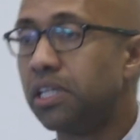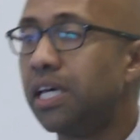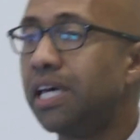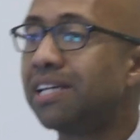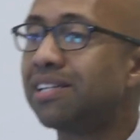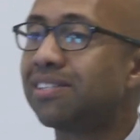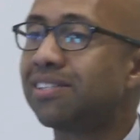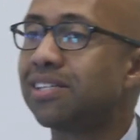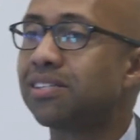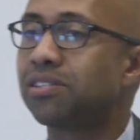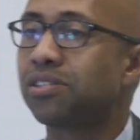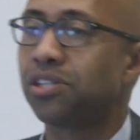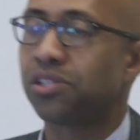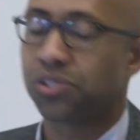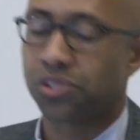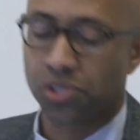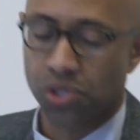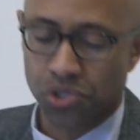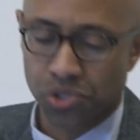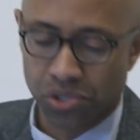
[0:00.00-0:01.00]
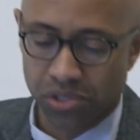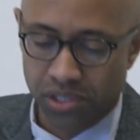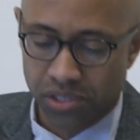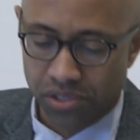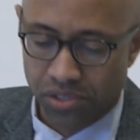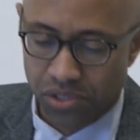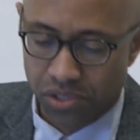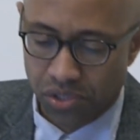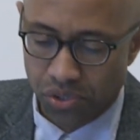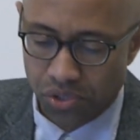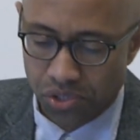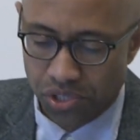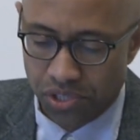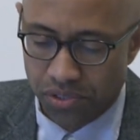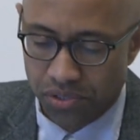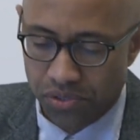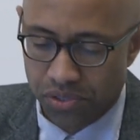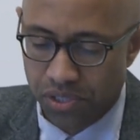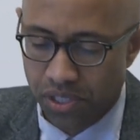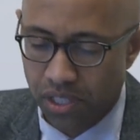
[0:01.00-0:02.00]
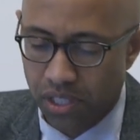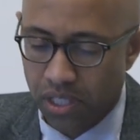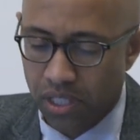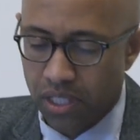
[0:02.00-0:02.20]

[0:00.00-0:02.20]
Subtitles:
existing social institutions,